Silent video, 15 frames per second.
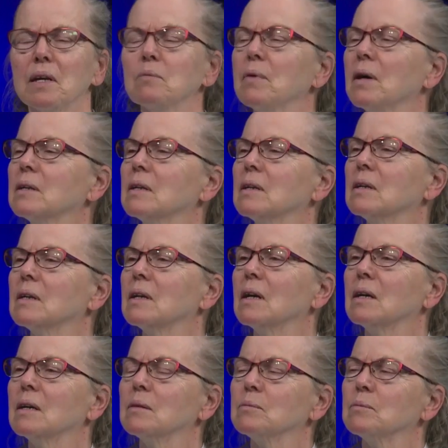about
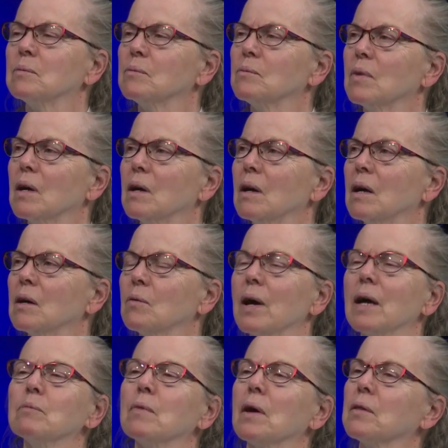a
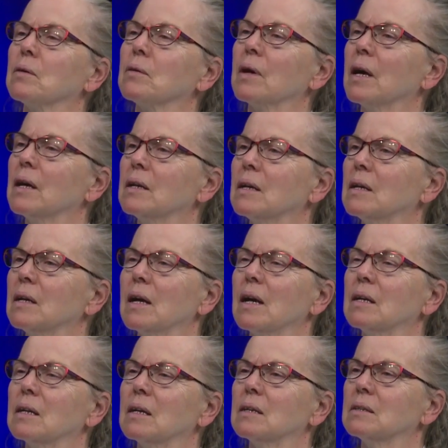grandmother
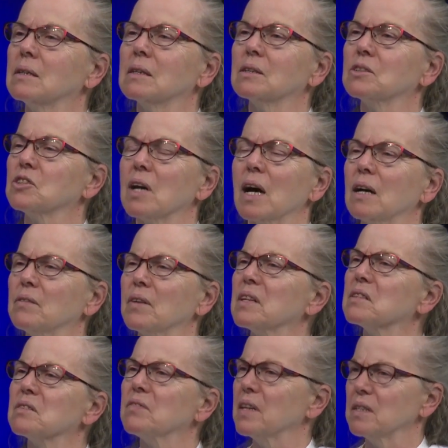and a little child
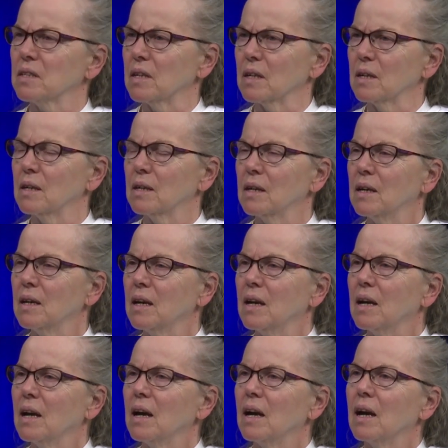that's fussing.
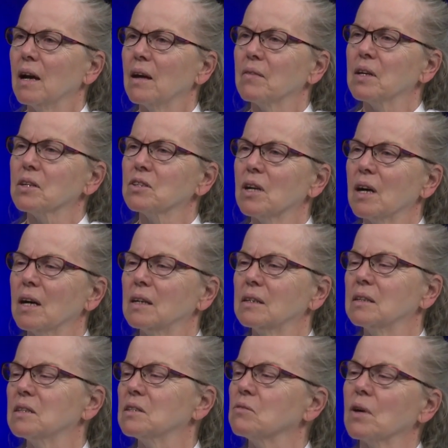And the child
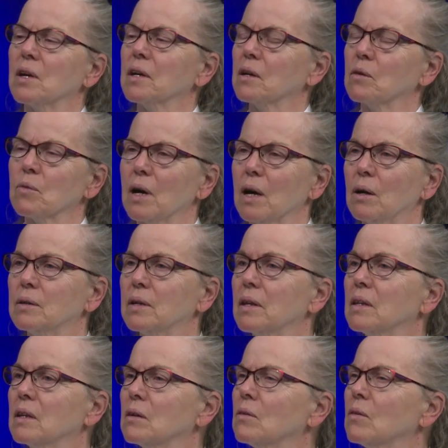is running around
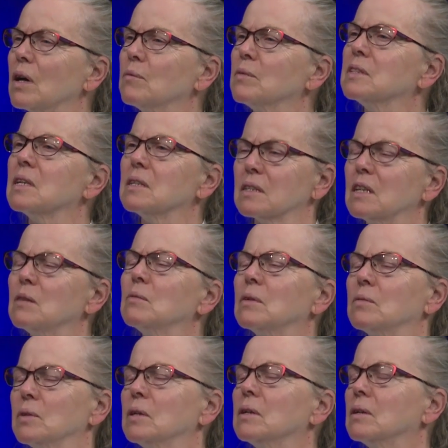and the grandma says, come
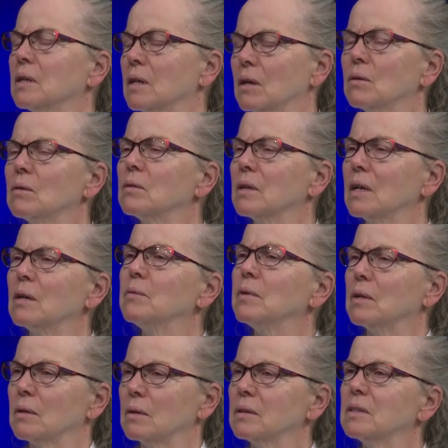over here now, come
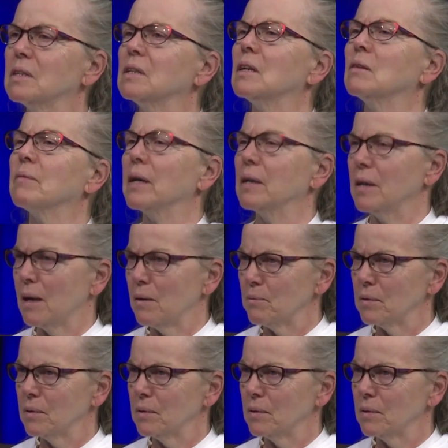here, sit on my lap.